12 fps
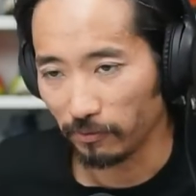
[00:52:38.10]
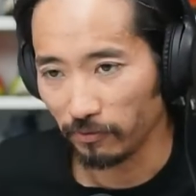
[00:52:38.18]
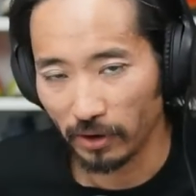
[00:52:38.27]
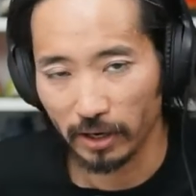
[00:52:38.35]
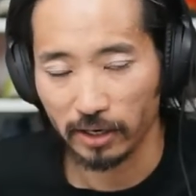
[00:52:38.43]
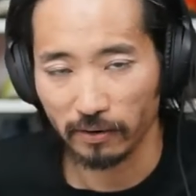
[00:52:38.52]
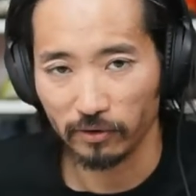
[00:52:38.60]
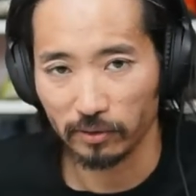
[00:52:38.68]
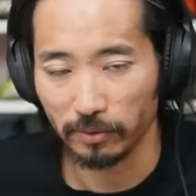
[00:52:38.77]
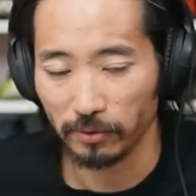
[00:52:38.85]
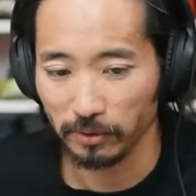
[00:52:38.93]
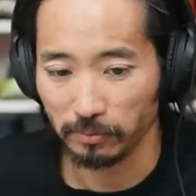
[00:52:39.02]
am very
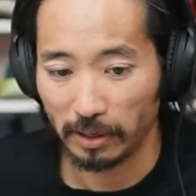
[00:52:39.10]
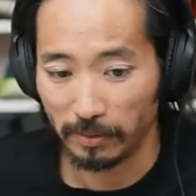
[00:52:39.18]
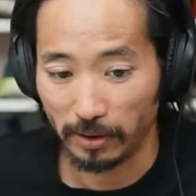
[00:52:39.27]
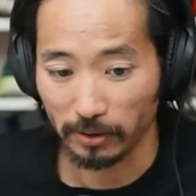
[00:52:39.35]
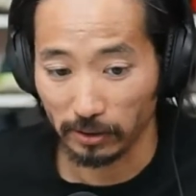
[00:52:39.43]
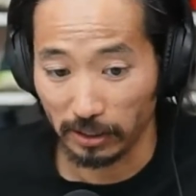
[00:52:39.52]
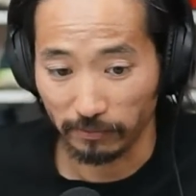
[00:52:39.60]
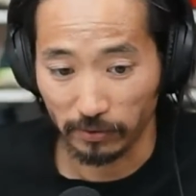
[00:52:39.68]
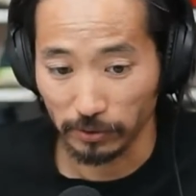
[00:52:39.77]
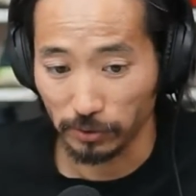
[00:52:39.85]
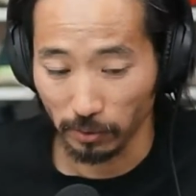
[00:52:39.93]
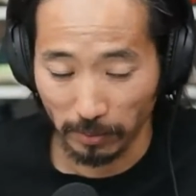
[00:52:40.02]
comfortable with my marathon
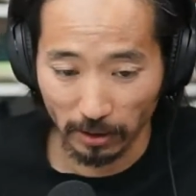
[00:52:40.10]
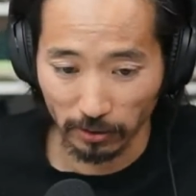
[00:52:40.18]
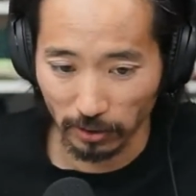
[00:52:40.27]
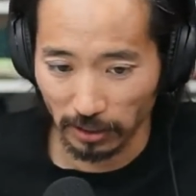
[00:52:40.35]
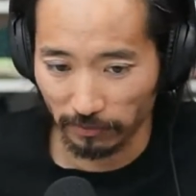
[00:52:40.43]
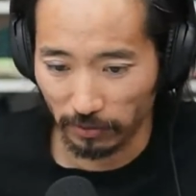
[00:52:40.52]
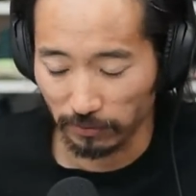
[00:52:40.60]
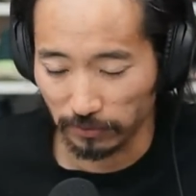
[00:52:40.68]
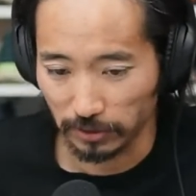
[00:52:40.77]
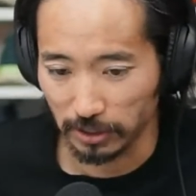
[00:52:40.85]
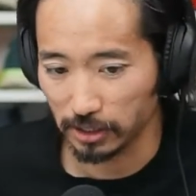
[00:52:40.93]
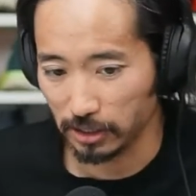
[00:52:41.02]
effort. So, marathon effort
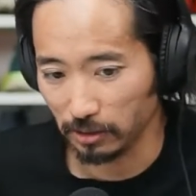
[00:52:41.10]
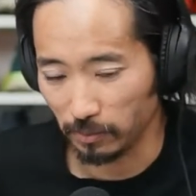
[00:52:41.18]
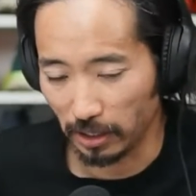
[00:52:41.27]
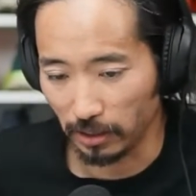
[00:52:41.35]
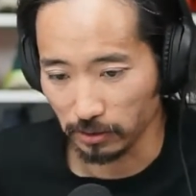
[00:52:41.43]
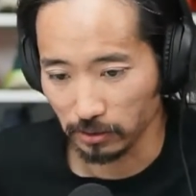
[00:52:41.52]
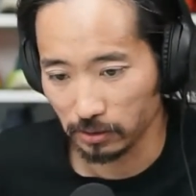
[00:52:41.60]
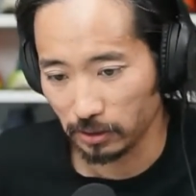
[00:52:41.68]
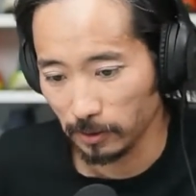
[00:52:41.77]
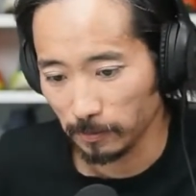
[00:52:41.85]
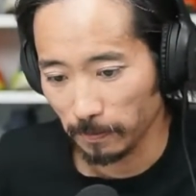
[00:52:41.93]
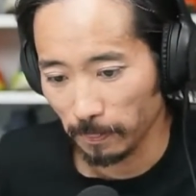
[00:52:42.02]
for 16 miles.
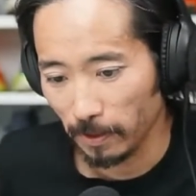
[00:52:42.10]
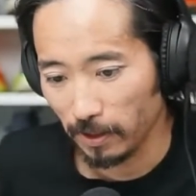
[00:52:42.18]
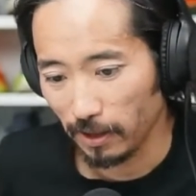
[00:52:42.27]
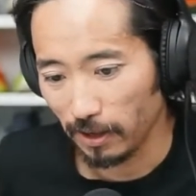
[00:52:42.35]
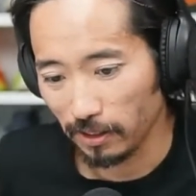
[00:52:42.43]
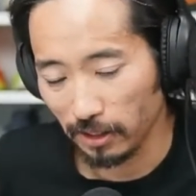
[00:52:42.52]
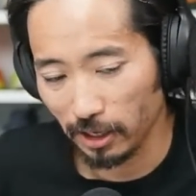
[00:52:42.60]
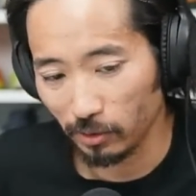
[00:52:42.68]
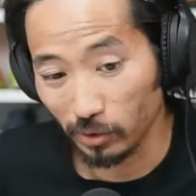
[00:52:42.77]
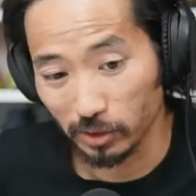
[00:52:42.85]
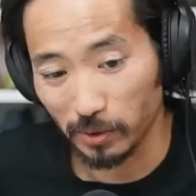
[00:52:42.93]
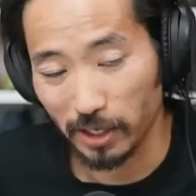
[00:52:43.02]
And
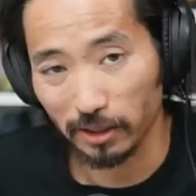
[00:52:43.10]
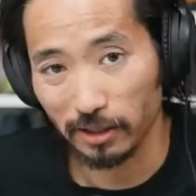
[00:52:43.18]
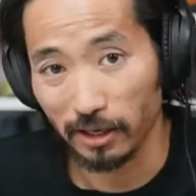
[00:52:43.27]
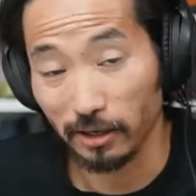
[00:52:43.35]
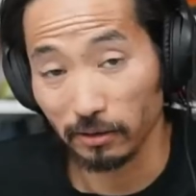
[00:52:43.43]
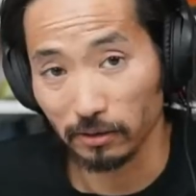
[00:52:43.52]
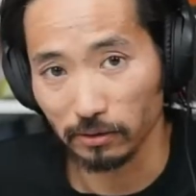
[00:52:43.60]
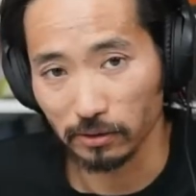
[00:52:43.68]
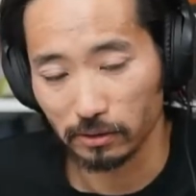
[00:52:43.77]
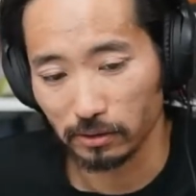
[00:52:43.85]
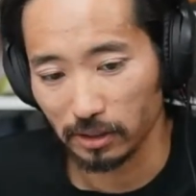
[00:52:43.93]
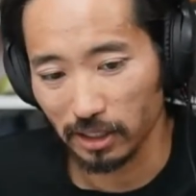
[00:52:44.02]
then once we hit the
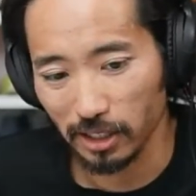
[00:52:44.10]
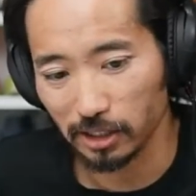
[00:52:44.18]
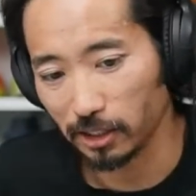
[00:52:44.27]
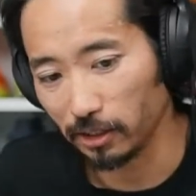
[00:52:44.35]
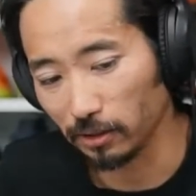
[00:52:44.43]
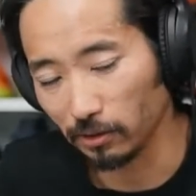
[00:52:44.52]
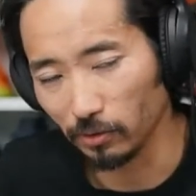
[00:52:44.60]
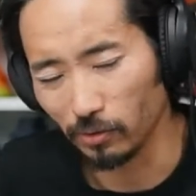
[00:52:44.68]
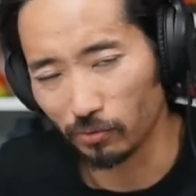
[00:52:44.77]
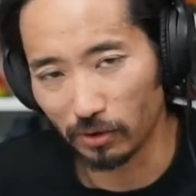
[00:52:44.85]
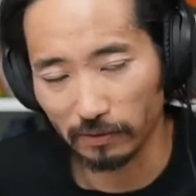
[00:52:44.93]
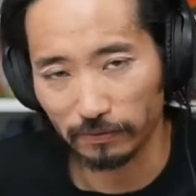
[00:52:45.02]
hills, each hill
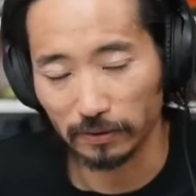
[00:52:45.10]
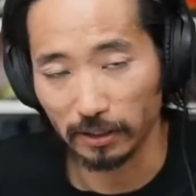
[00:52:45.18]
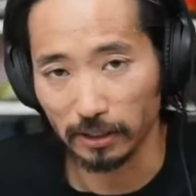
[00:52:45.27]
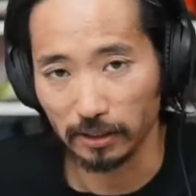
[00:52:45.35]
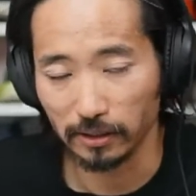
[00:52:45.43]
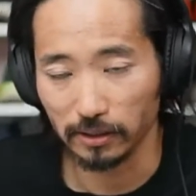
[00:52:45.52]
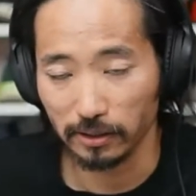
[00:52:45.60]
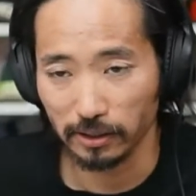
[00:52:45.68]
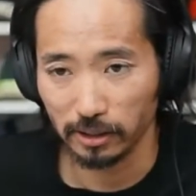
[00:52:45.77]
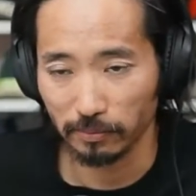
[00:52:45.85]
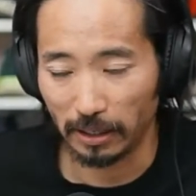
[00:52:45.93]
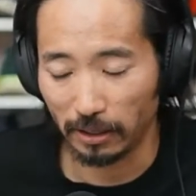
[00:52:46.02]
roughly
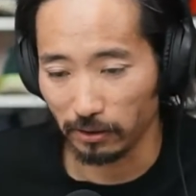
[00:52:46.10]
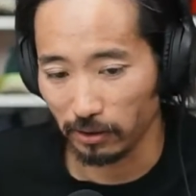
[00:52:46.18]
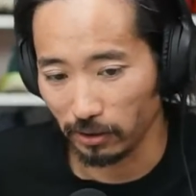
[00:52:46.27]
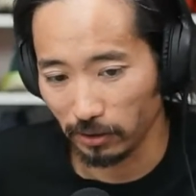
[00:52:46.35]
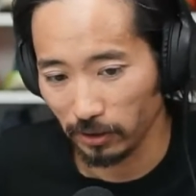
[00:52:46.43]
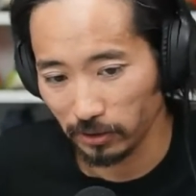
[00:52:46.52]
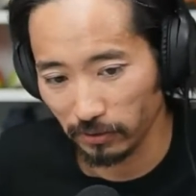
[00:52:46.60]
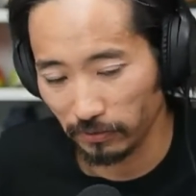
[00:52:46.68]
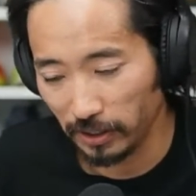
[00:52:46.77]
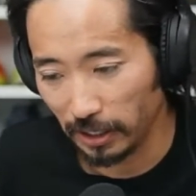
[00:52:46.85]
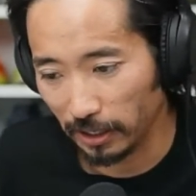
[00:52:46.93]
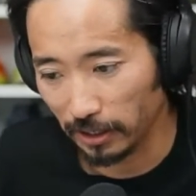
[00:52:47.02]
is about 100
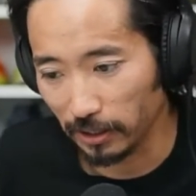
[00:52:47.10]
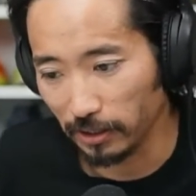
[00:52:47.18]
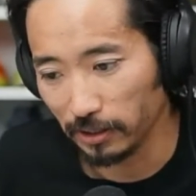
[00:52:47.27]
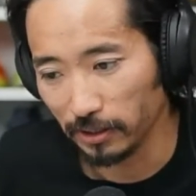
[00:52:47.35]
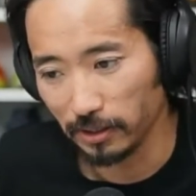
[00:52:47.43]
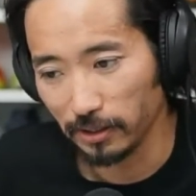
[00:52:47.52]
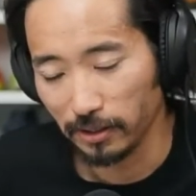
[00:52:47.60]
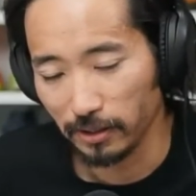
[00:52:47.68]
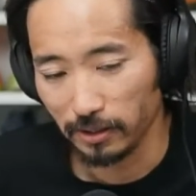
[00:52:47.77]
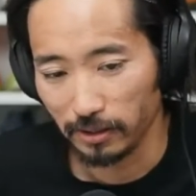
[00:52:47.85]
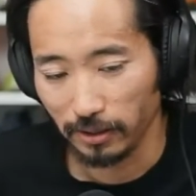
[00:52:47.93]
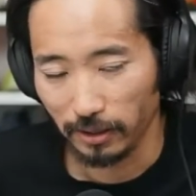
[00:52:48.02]
feet high
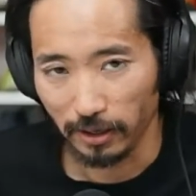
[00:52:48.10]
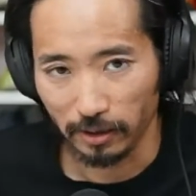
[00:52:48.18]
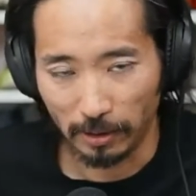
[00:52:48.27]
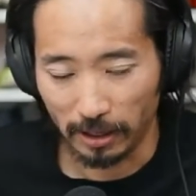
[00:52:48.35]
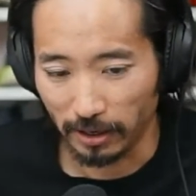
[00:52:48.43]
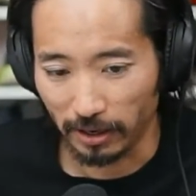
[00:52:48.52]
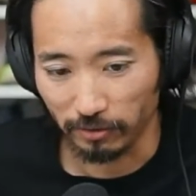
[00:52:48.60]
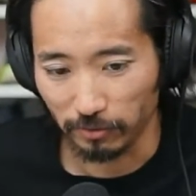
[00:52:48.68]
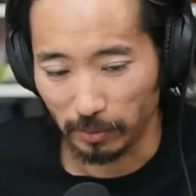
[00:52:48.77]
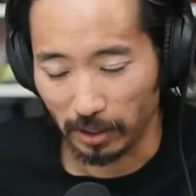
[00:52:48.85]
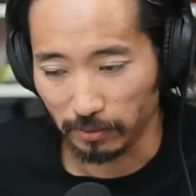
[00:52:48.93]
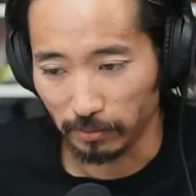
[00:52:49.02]
and about a half
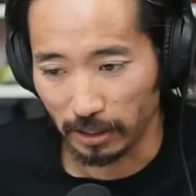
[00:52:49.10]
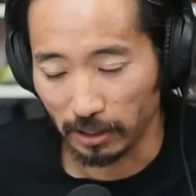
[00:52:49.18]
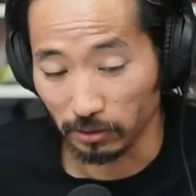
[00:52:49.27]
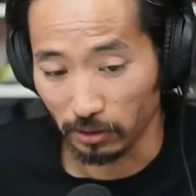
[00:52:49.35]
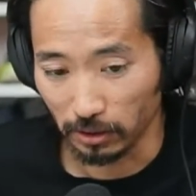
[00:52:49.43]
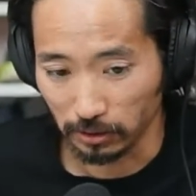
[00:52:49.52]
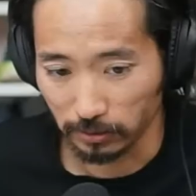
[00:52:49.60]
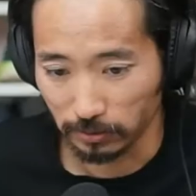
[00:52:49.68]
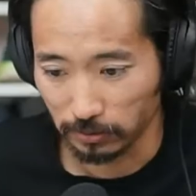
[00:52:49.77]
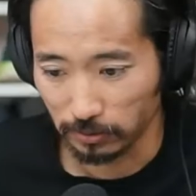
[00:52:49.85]
mile long.